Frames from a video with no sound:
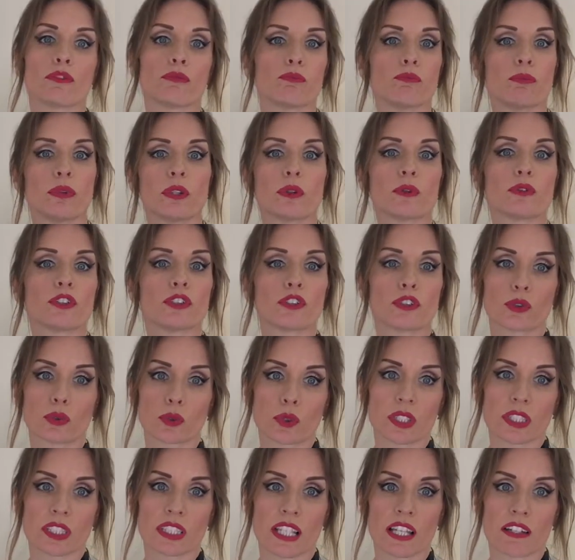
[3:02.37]
build to
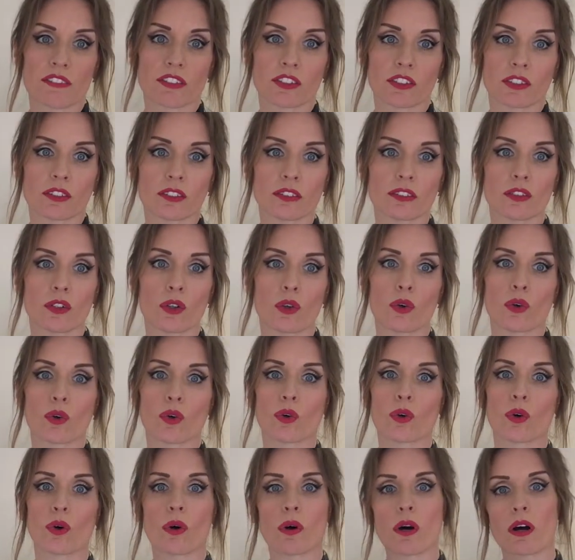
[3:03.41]
shortage level,
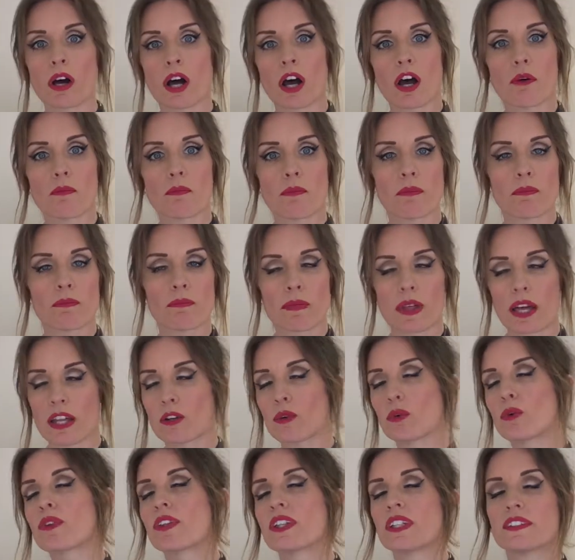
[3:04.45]
and
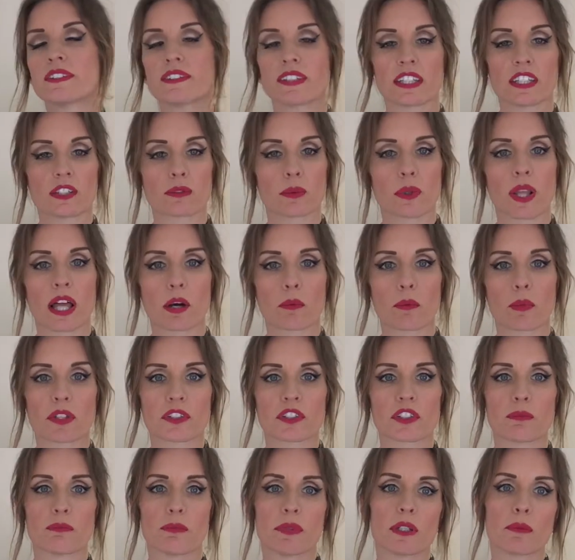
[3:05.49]
all these things will help us
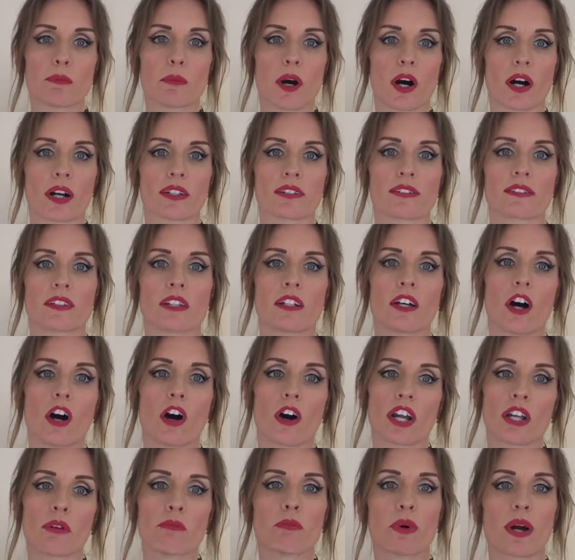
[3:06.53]
to minimise
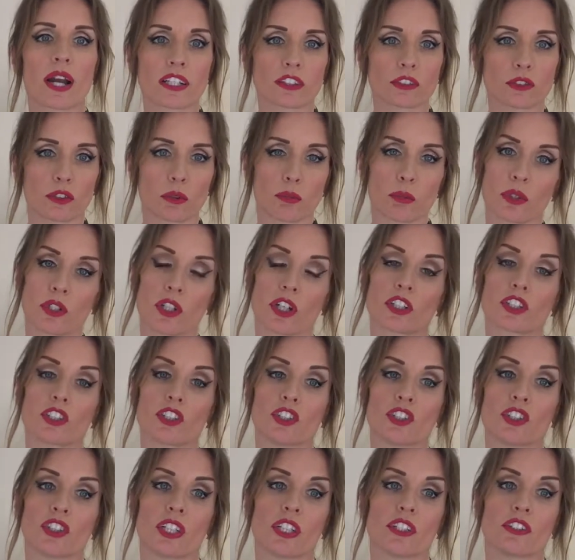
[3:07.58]
our impact on the
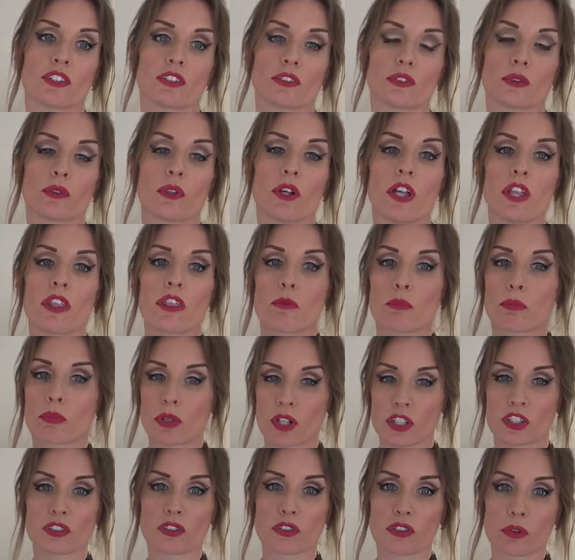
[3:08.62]
production schedule, the
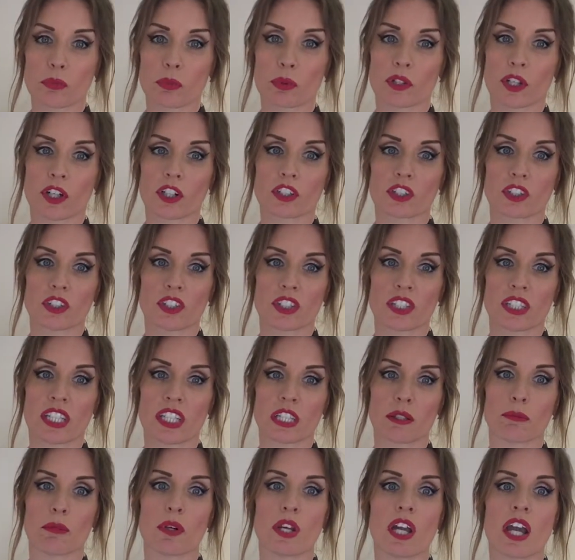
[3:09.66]
pressure on the production
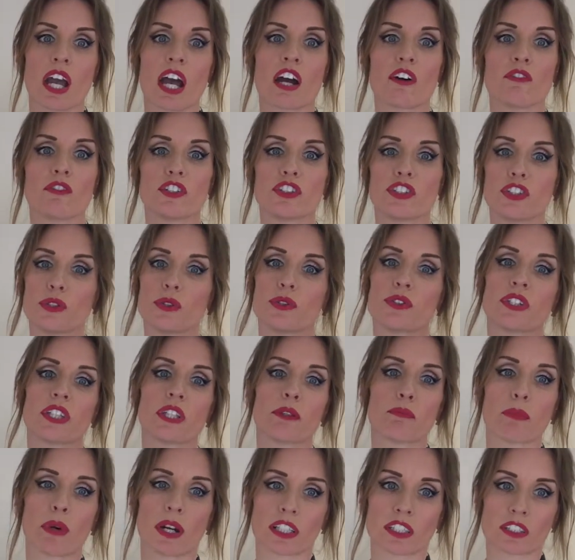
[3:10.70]
team, and reduce the
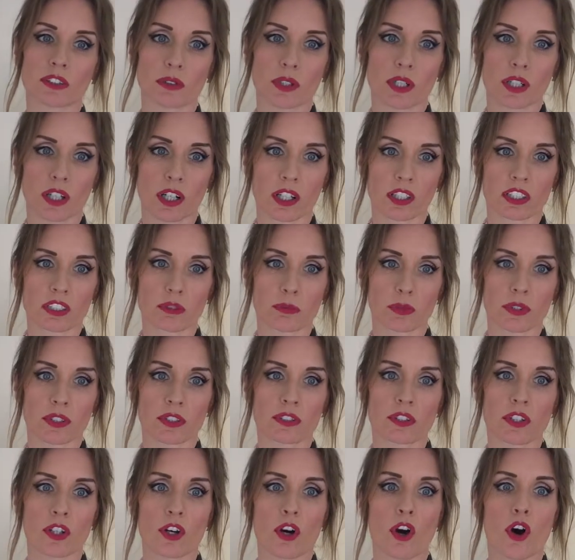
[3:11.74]
impact to our
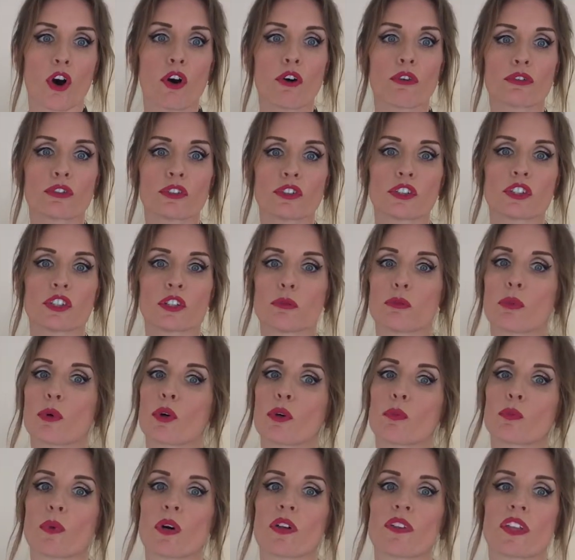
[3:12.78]
customers, often to the
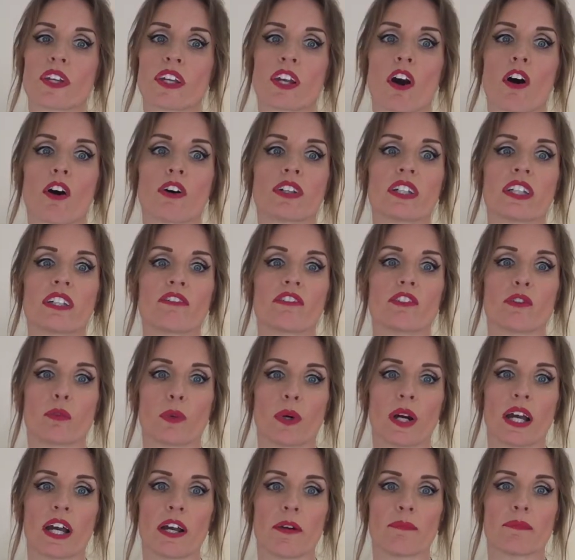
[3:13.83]
point where they aren't even
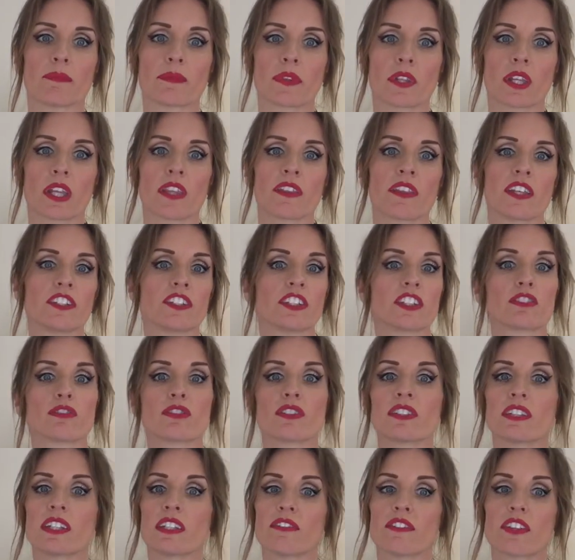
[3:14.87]
aware. They just
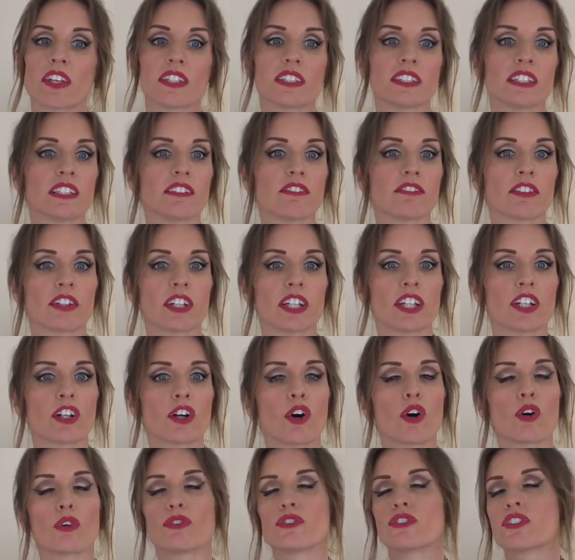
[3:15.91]
receive their delivery
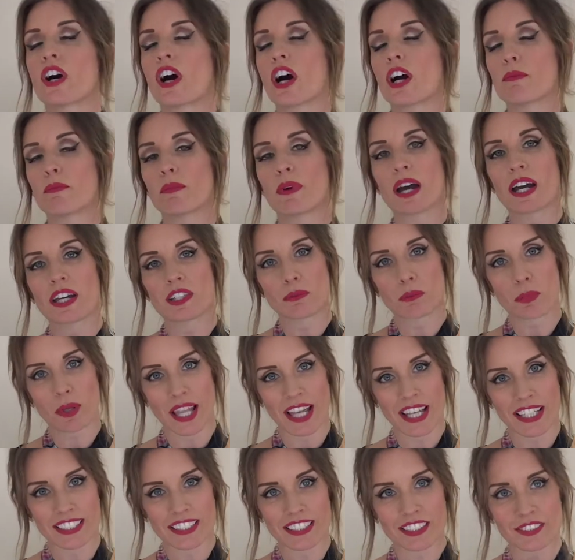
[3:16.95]
on time as planned.